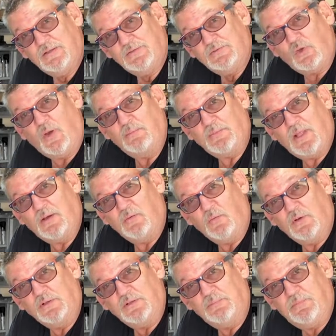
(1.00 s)
So I'm not
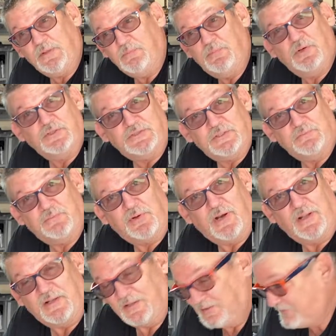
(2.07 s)
one to be pushing
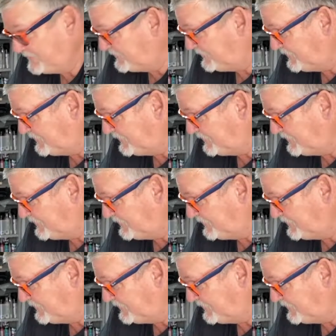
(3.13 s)
products